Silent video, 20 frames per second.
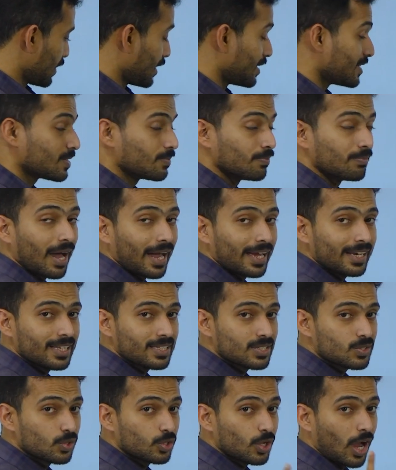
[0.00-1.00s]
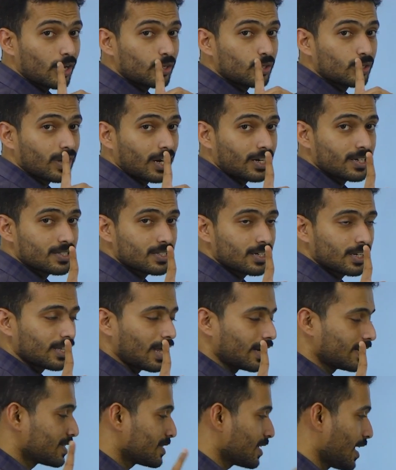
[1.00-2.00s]
That is minus 2. You have to consider
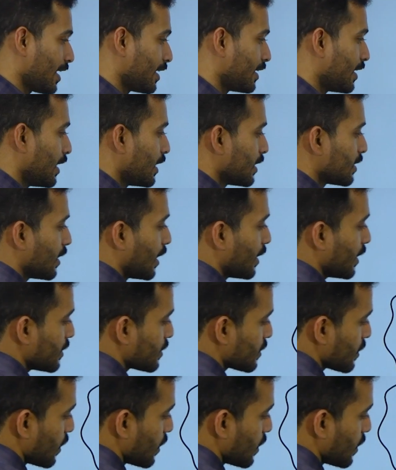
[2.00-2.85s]
that sign. That is